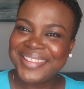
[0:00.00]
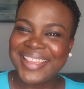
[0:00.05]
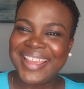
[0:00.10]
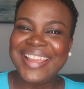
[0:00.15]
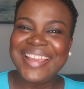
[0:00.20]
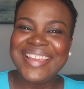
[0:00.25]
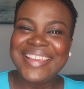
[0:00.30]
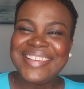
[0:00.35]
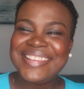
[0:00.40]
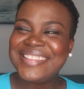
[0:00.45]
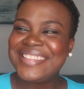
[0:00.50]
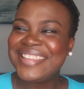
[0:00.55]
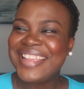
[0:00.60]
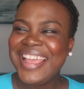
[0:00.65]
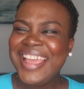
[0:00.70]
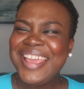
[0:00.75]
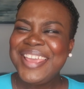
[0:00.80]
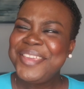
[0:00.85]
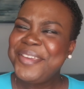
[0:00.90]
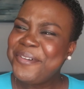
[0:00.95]
things
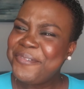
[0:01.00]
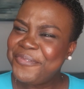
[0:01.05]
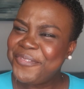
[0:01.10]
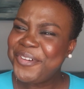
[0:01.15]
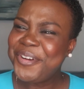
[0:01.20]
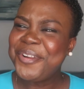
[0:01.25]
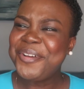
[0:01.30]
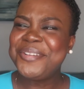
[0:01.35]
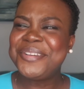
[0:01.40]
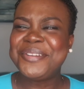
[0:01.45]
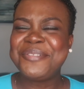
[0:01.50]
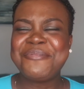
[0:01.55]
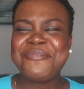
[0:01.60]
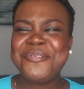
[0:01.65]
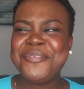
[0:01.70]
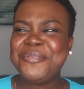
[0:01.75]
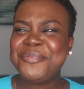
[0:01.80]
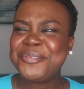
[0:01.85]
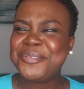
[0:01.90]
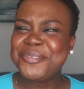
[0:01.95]
you follow the
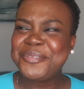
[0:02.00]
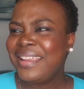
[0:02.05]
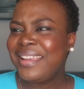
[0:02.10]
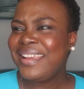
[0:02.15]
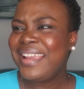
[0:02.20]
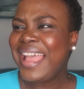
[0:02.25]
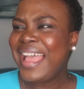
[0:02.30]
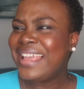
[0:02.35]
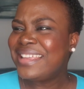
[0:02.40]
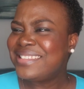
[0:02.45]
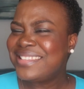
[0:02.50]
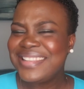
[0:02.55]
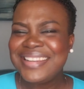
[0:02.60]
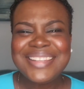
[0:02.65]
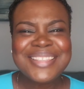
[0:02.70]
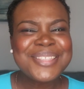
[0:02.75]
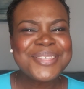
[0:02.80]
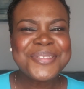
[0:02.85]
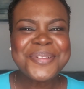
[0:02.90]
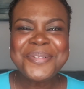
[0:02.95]
rules you guys it
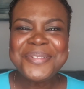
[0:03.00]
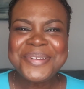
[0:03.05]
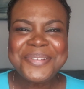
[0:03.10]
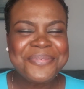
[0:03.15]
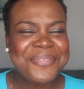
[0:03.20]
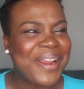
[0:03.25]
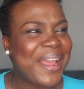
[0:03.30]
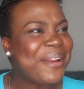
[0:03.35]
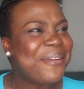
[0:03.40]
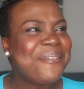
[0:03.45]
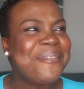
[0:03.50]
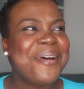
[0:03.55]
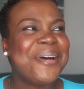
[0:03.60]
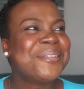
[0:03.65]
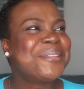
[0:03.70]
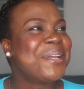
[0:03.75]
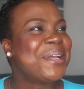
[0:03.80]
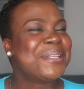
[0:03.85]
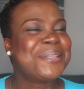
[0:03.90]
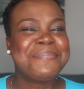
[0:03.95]
is so different i don't know
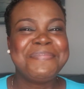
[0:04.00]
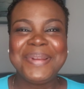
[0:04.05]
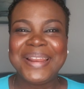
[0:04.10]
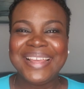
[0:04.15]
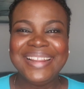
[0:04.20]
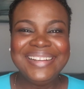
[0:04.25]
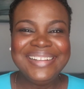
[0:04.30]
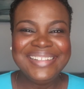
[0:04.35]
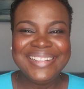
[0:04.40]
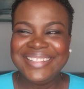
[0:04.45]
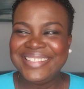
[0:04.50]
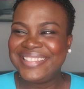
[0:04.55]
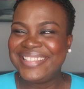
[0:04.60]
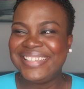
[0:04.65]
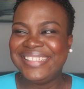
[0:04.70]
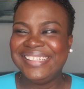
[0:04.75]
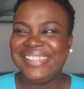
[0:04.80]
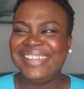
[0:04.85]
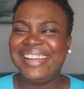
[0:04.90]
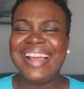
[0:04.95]
how to explain
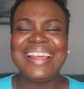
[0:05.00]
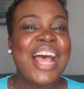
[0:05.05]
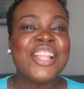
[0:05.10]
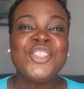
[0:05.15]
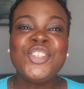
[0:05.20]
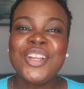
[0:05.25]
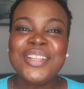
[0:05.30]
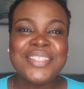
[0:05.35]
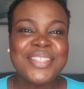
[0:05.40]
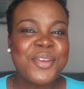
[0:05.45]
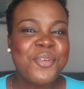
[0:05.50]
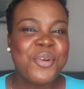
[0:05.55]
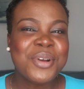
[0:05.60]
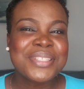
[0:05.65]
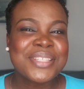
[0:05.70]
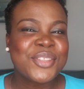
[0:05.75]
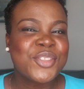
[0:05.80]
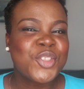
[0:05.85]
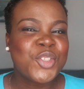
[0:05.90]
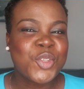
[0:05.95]
it adjusting
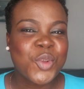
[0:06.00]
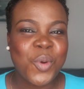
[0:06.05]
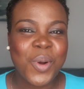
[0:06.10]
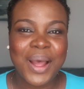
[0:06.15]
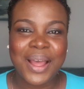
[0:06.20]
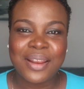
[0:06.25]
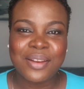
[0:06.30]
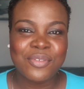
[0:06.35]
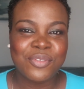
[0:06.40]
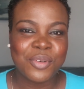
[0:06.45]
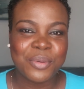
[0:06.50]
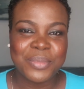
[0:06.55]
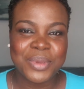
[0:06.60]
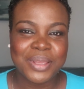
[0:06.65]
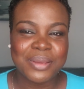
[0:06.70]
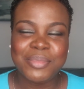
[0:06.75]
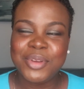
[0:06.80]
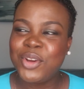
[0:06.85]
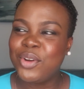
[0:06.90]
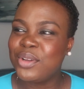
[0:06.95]
wasn't so hard for
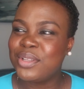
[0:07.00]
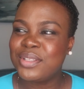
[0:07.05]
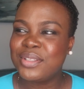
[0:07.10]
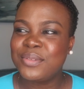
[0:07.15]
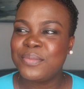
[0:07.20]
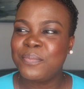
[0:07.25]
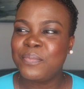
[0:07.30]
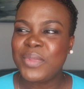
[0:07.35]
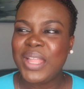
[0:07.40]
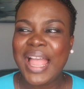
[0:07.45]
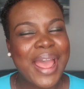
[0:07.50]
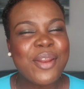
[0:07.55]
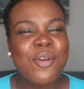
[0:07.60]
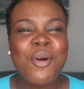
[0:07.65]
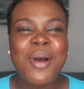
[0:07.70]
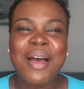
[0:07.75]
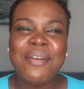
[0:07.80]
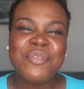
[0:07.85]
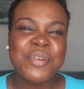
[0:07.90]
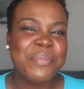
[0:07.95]
me because I
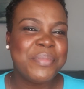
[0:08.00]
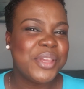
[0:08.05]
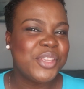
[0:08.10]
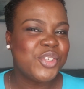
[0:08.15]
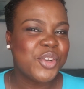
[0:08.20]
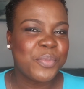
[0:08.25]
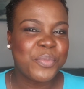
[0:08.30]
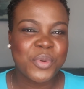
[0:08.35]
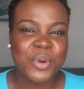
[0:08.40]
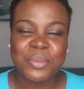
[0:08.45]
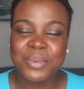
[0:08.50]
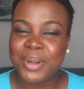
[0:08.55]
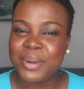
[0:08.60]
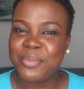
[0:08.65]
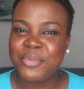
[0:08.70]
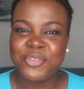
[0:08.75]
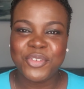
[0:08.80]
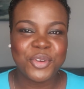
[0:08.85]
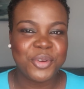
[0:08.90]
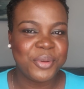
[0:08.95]
don't have a major
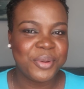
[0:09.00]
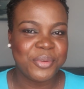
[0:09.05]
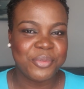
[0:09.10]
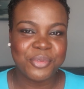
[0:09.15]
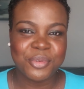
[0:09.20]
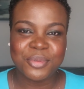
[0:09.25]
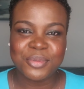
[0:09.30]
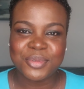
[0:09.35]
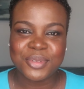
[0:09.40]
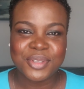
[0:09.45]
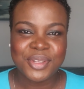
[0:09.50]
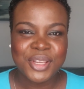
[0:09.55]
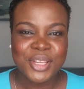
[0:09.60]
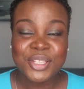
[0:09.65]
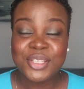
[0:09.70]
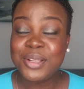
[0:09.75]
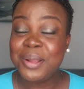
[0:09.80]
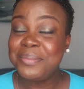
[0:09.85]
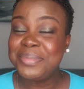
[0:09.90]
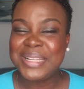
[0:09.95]
problem following rules.
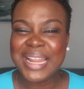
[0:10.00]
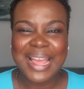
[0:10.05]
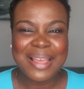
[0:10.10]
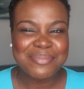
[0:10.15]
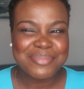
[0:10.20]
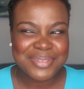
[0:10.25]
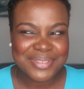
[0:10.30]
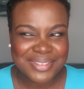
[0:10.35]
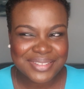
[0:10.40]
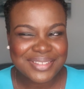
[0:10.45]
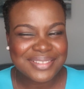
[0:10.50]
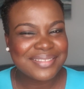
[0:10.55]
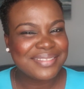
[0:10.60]
Sometimes,